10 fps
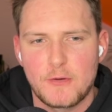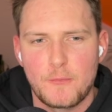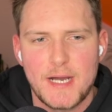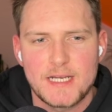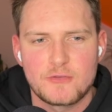go
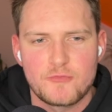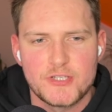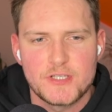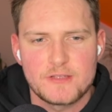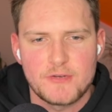back to
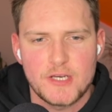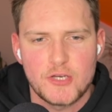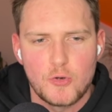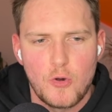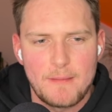registering
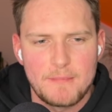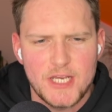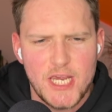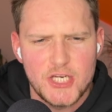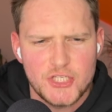your
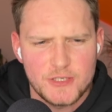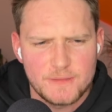application.